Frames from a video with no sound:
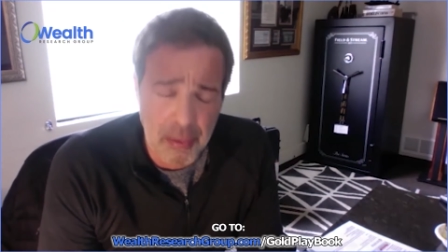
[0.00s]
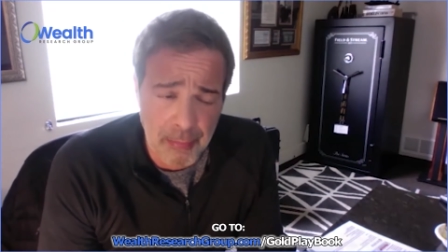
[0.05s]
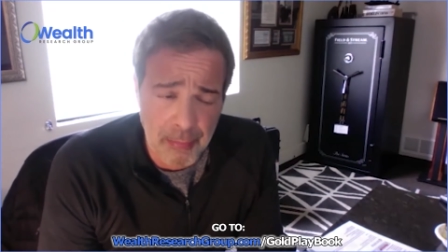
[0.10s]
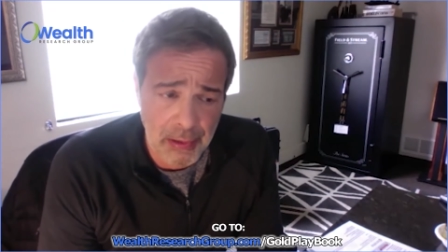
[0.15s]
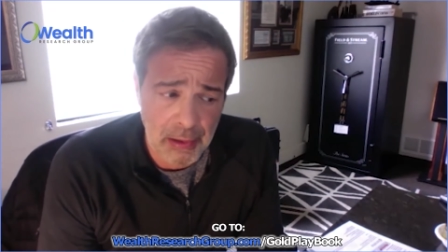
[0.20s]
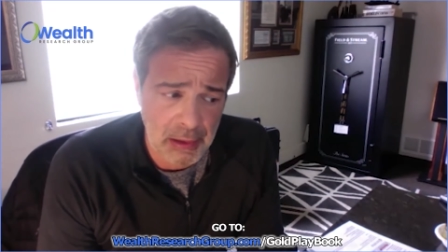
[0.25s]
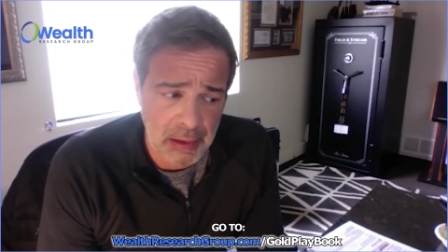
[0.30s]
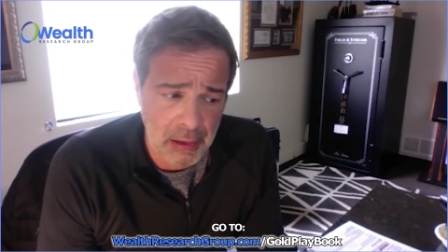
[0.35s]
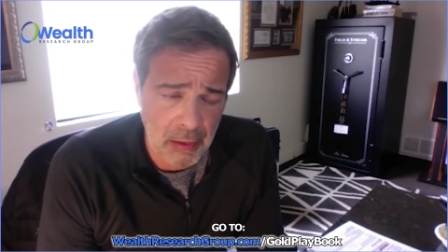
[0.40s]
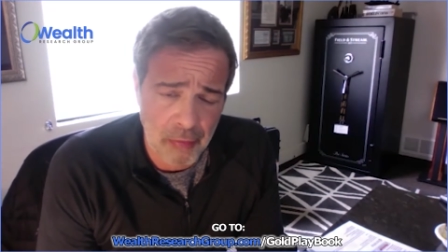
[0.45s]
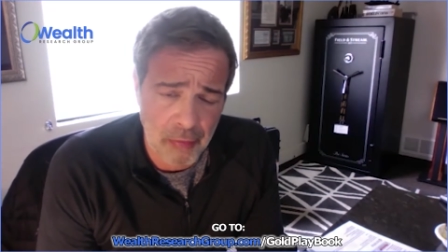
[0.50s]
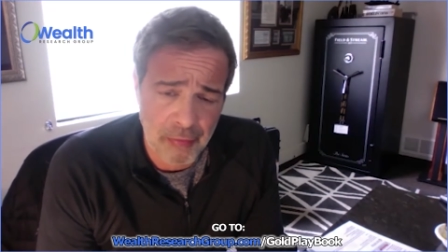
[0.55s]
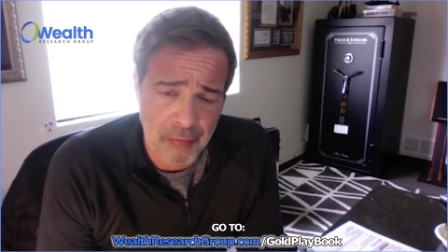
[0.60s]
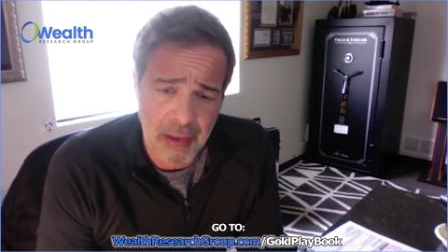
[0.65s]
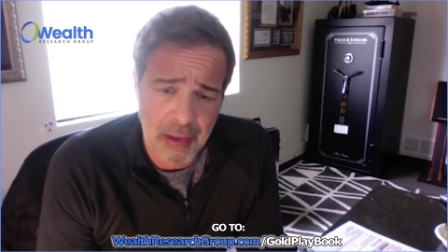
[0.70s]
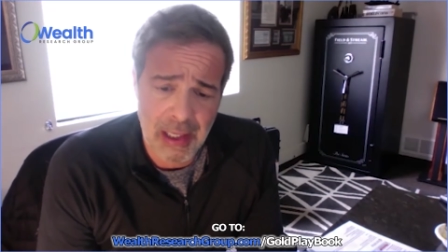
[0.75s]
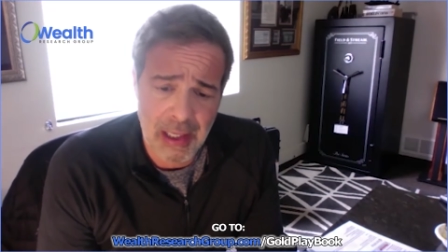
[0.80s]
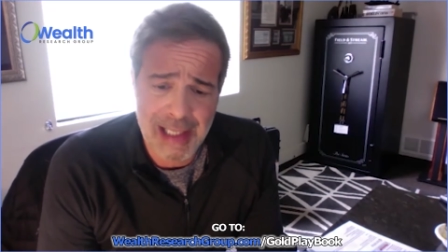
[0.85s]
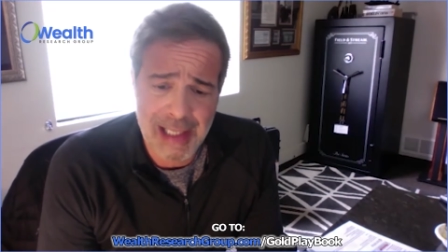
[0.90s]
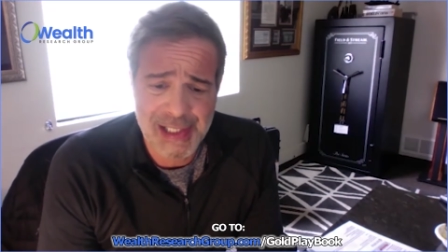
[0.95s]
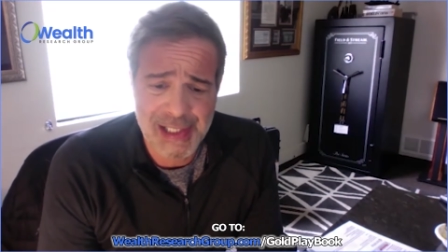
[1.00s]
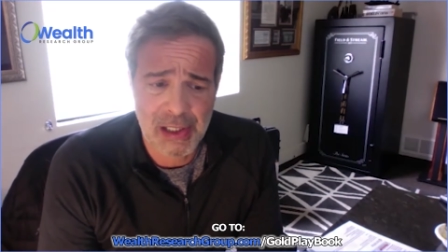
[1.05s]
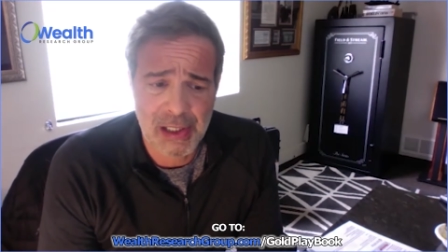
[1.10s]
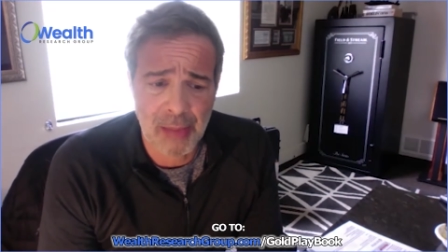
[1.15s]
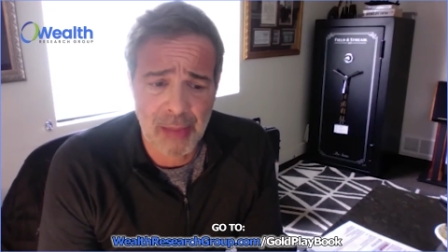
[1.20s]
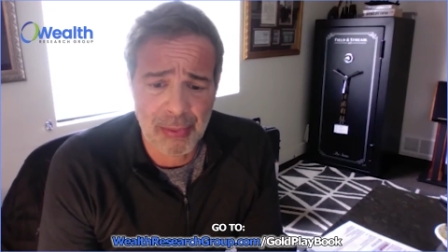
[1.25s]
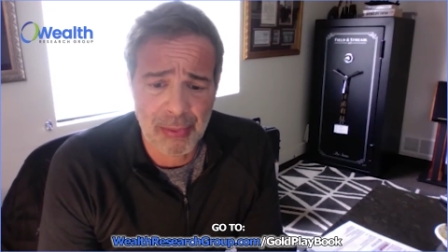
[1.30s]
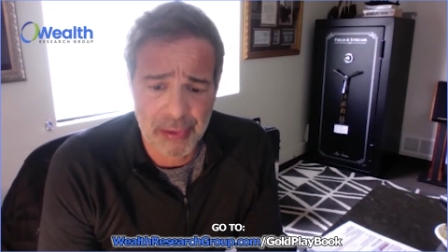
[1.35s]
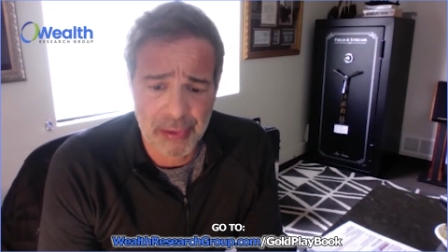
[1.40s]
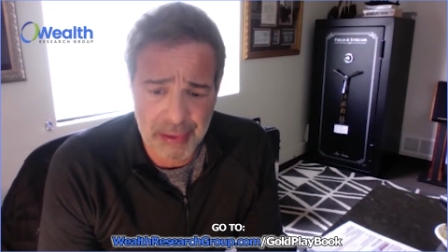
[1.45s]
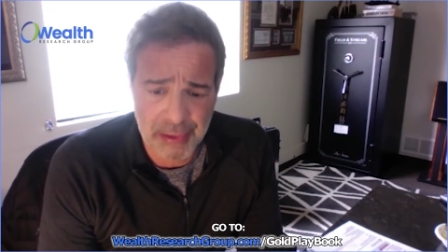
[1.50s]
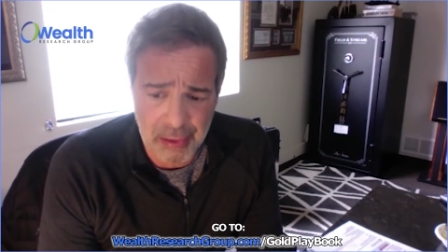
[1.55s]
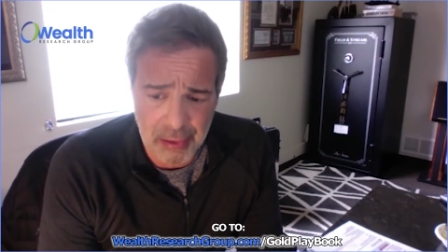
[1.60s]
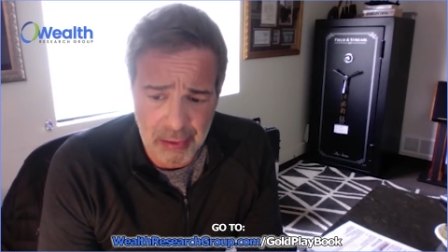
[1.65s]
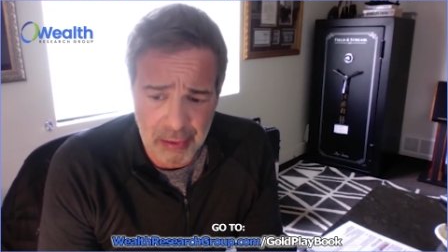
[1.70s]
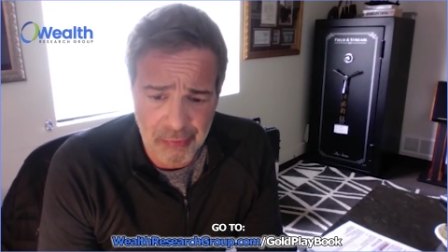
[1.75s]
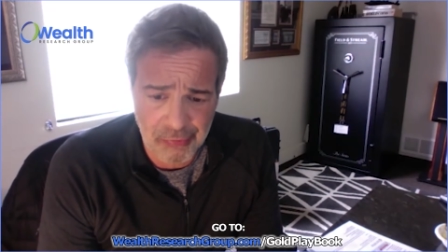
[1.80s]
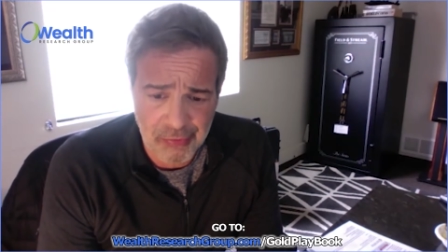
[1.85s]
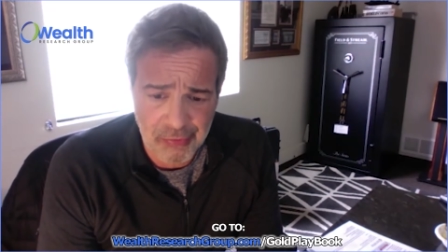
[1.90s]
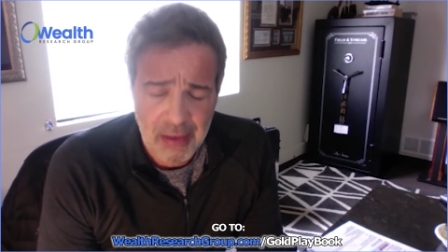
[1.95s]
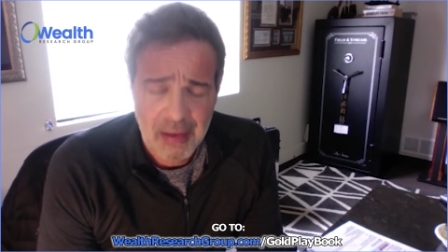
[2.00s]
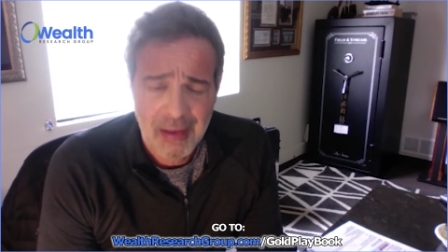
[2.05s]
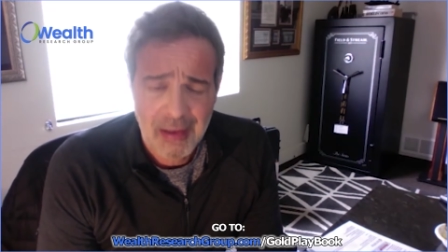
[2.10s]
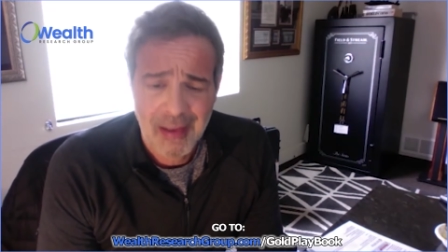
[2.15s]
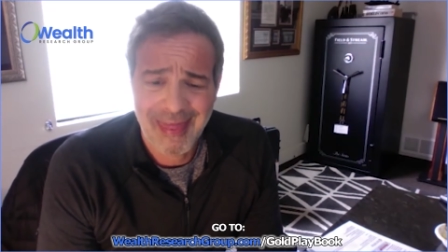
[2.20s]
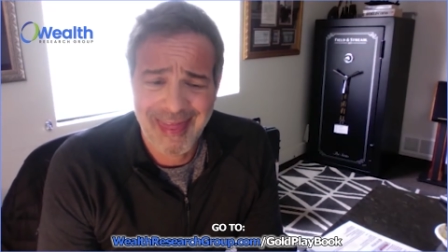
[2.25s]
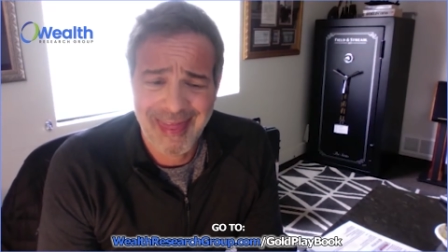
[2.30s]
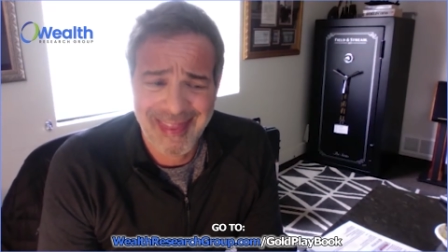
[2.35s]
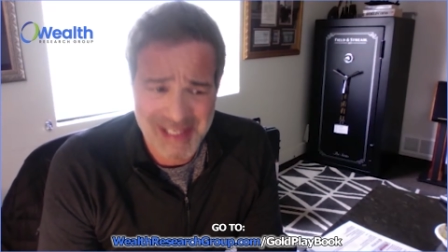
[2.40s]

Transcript: vehemently over the last couple of years?